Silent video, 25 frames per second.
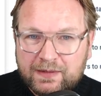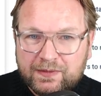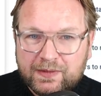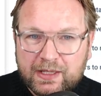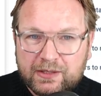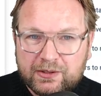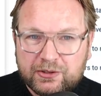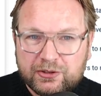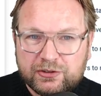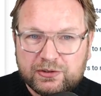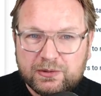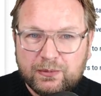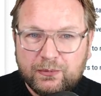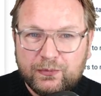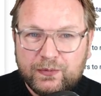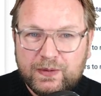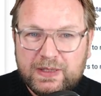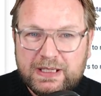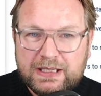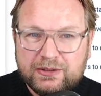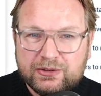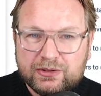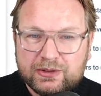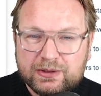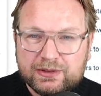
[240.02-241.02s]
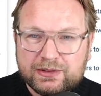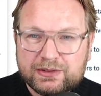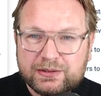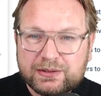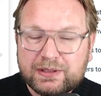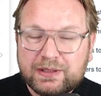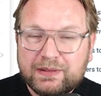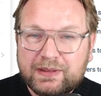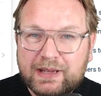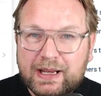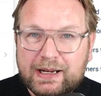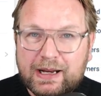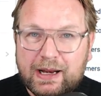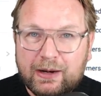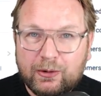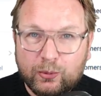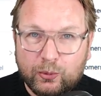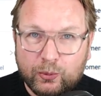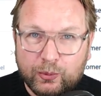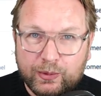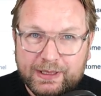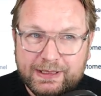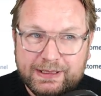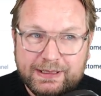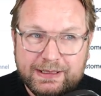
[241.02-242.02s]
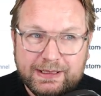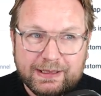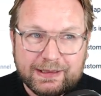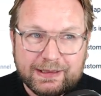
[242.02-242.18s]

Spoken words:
Now there's some features that I really